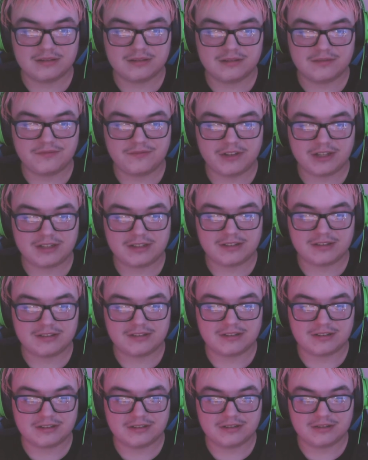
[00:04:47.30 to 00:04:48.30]
Fake kiss
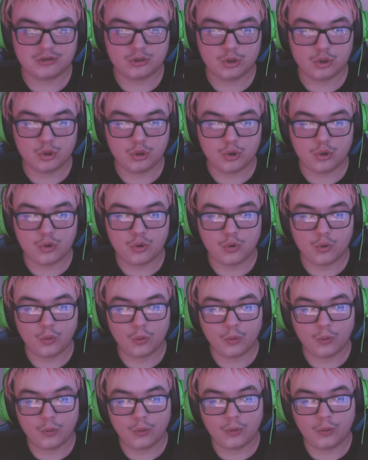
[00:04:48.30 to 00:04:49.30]
challenge.
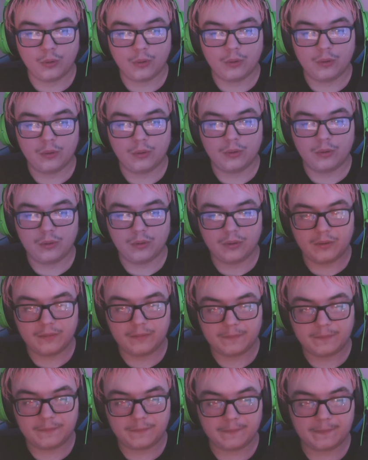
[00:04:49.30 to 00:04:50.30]
Ooh.
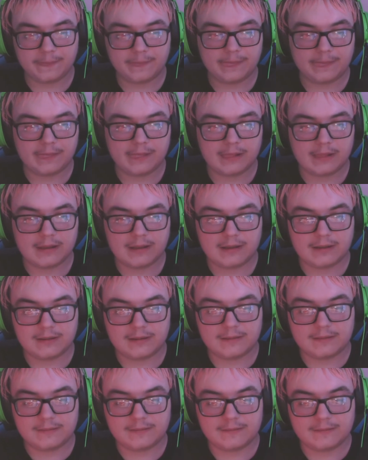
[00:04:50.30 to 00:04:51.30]

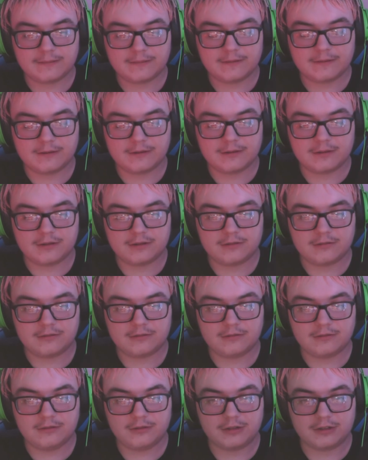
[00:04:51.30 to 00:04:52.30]
Okie dokie.
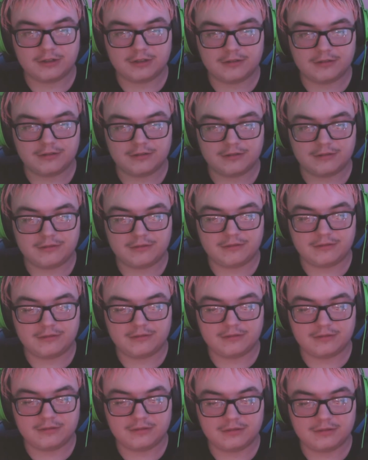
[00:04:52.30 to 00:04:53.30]
Who are you gonna do it?
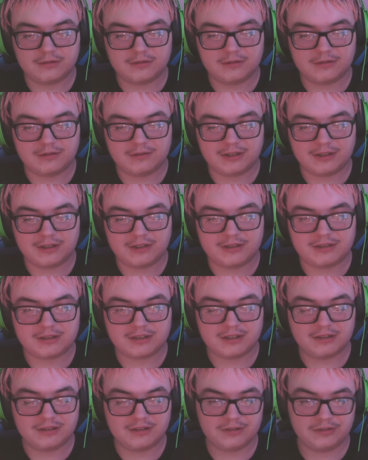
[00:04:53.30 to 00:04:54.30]
You ready to try
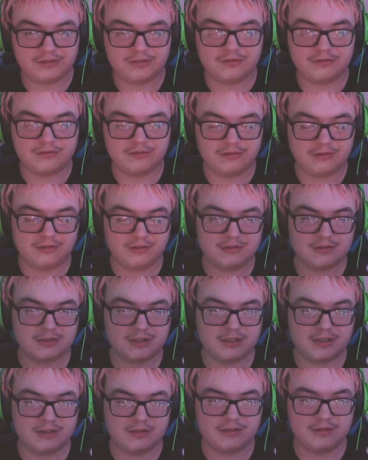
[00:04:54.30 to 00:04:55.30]
this? Who are you trying
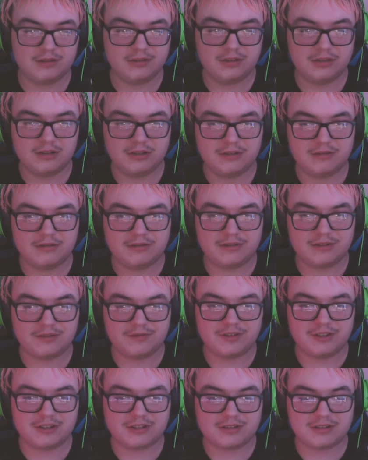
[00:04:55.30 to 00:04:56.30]
to? What the
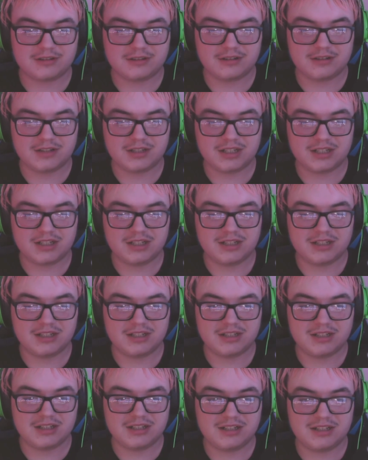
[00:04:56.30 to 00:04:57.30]
fuck? It's not like we ever
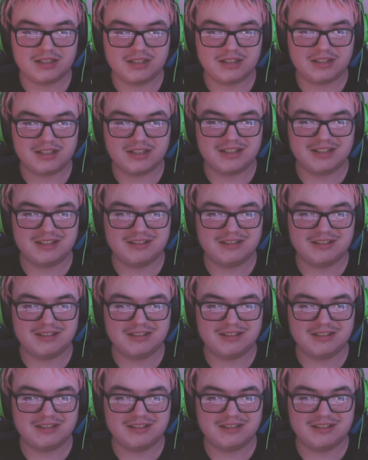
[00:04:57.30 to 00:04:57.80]
say in this.